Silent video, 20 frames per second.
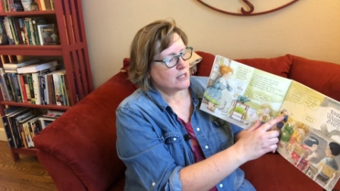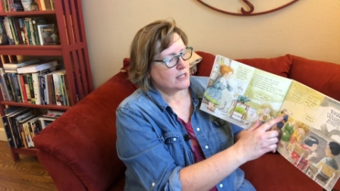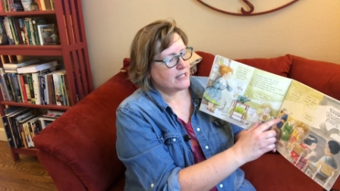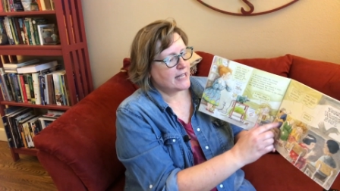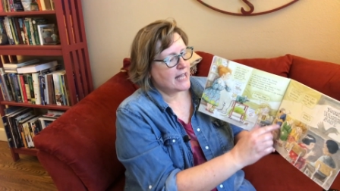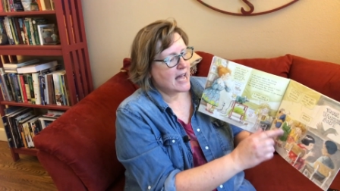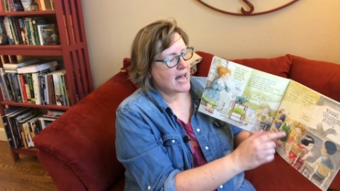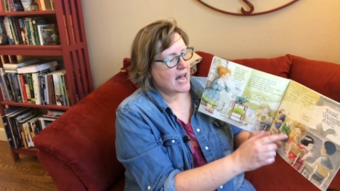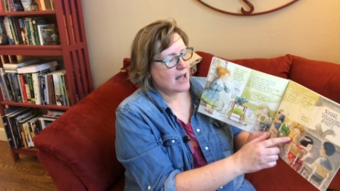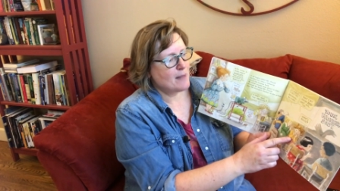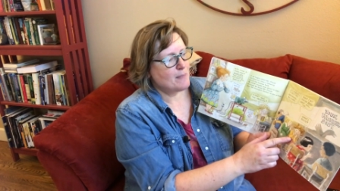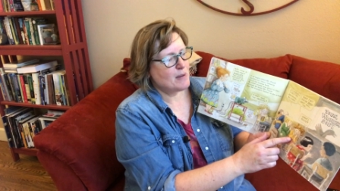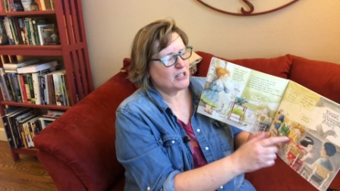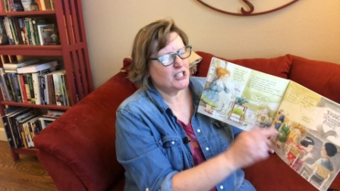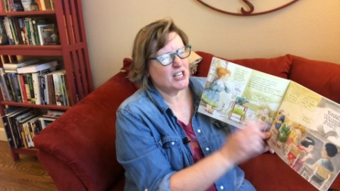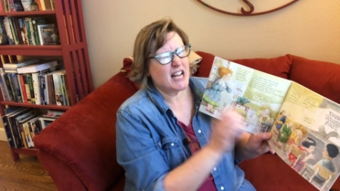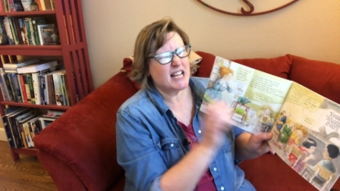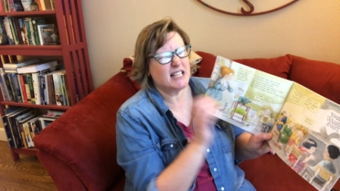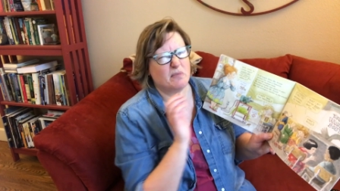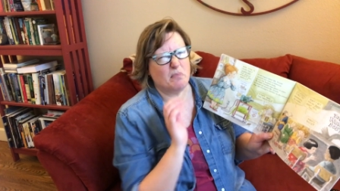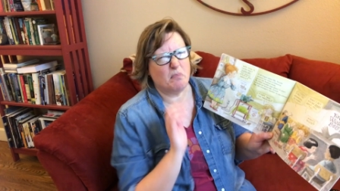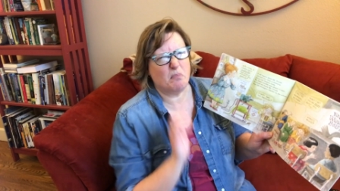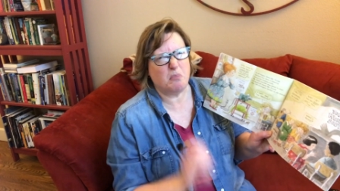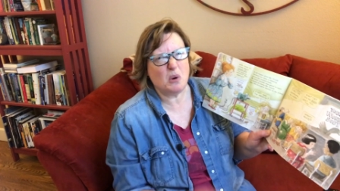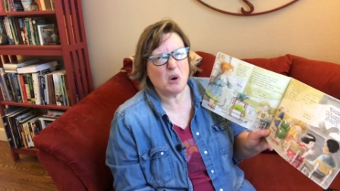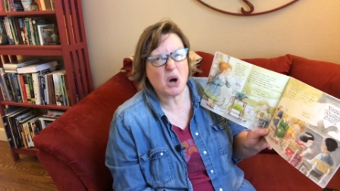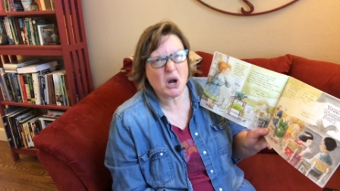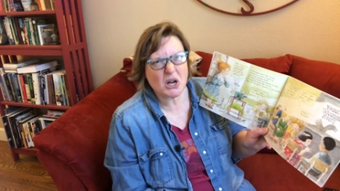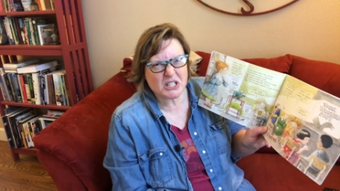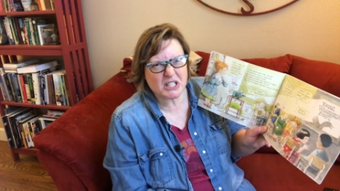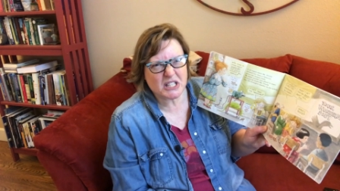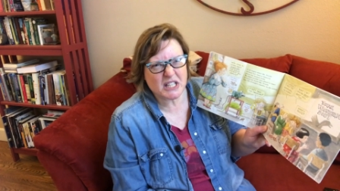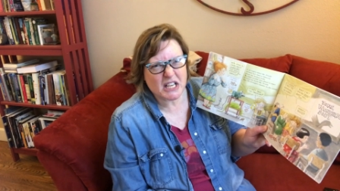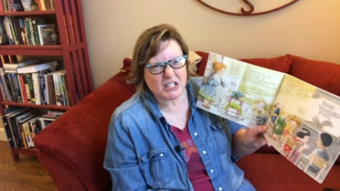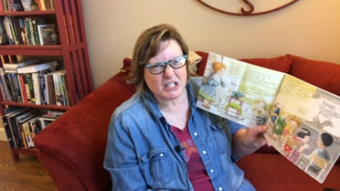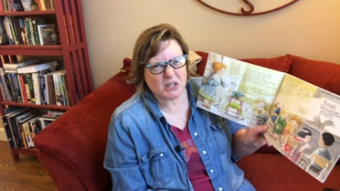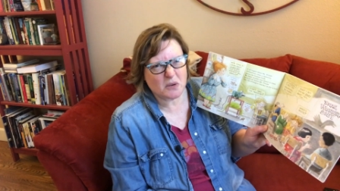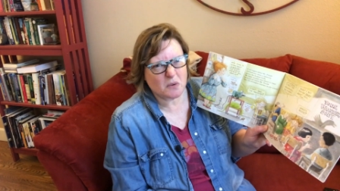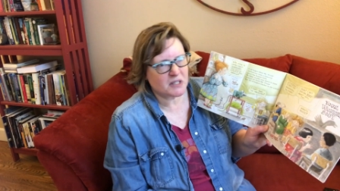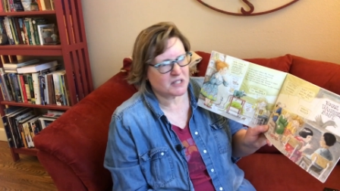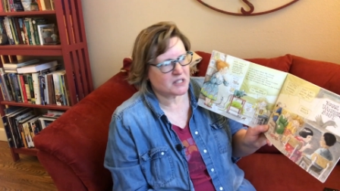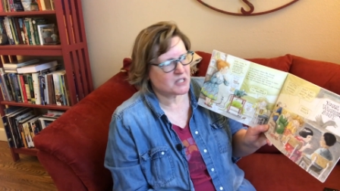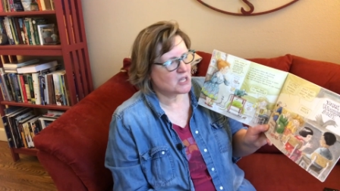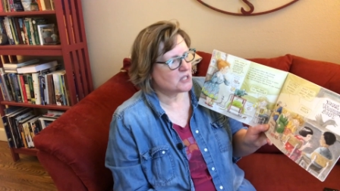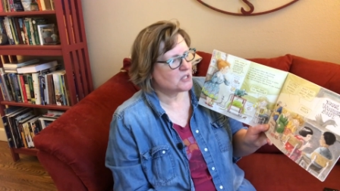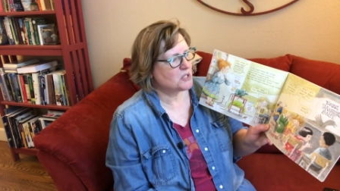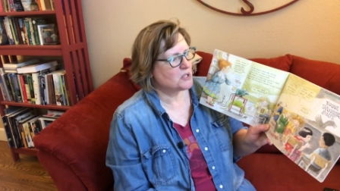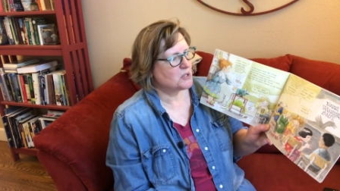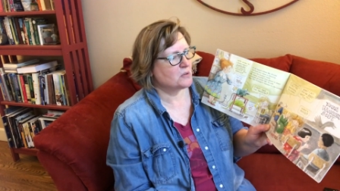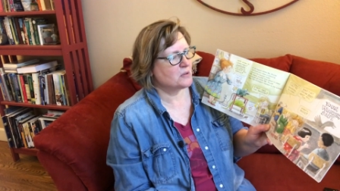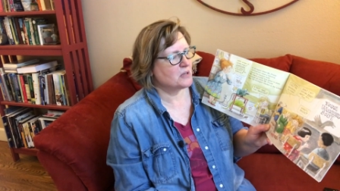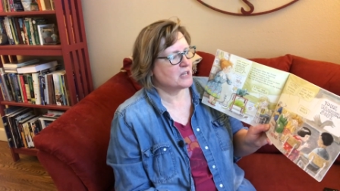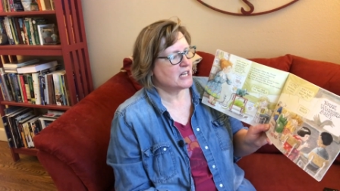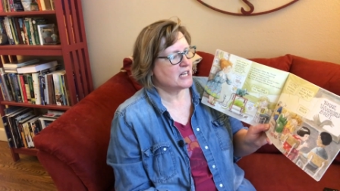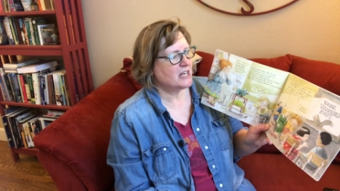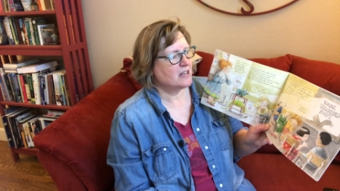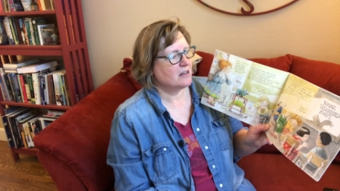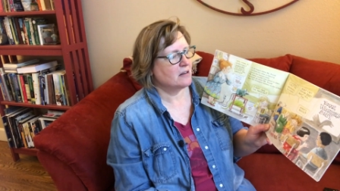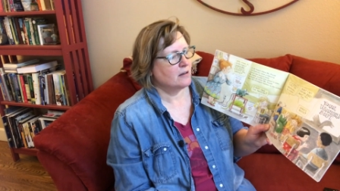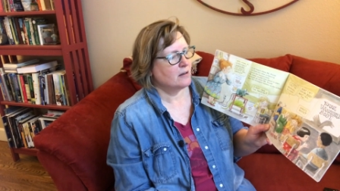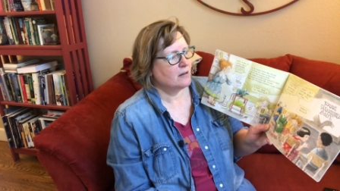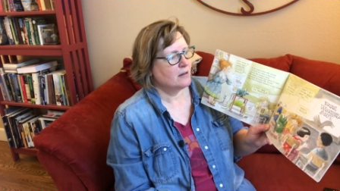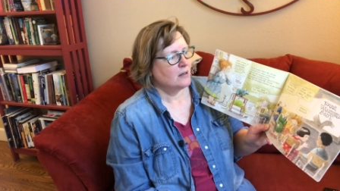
Yeah, I bet she has books that she wants us to read.